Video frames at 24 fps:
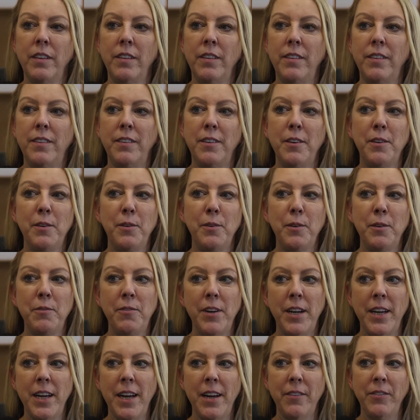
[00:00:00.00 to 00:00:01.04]
So if I
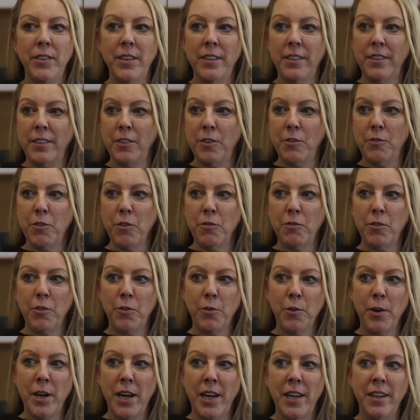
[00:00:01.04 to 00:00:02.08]
have the silver
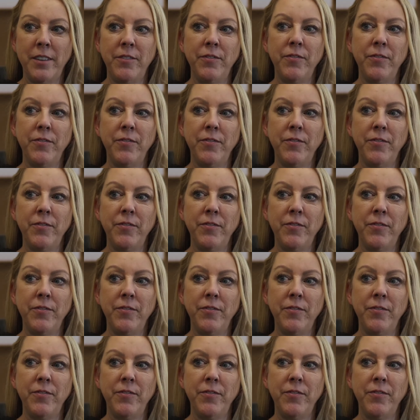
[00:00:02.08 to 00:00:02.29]
fluoride,